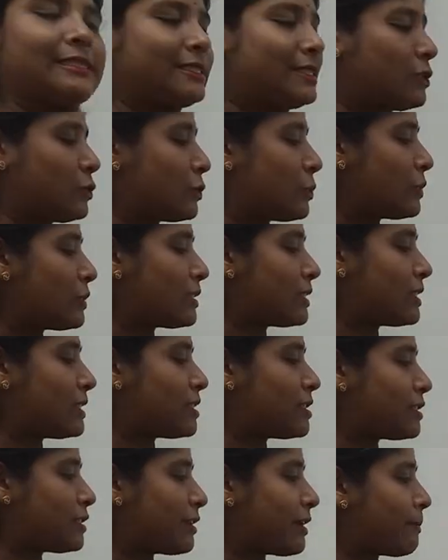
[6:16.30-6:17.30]
through
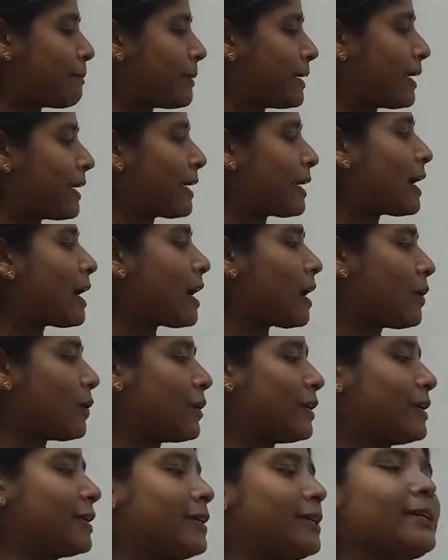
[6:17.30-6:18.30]
systemic
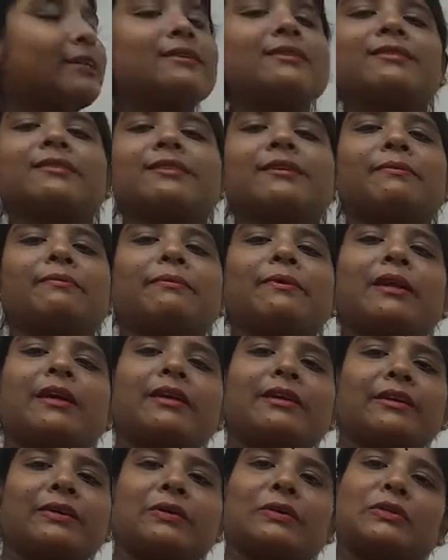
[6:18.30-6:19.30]
aorta the
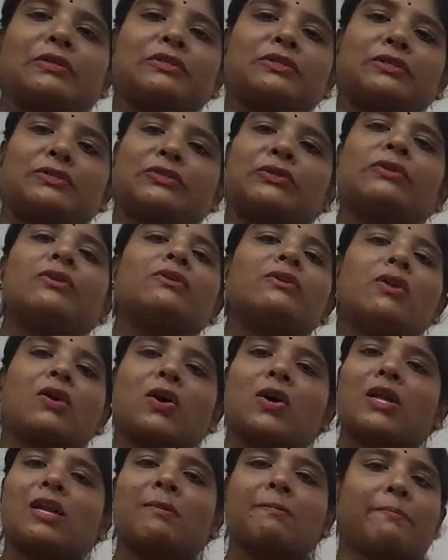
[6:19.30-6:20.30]
blood goes to
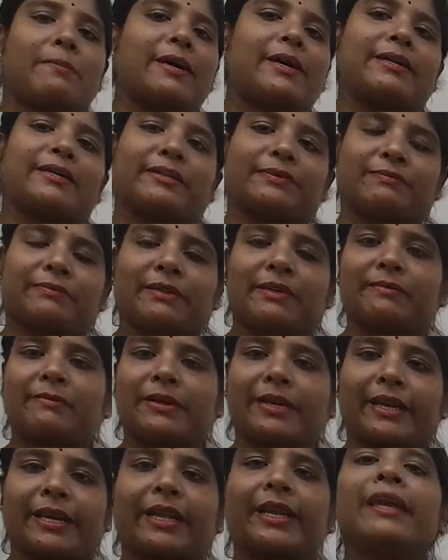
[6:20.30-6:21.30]
all part of the
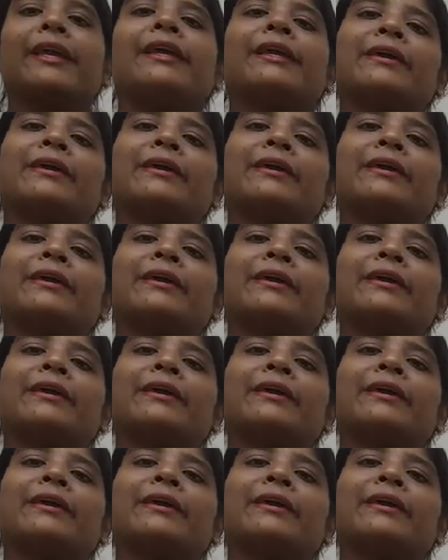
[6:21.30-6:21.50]
body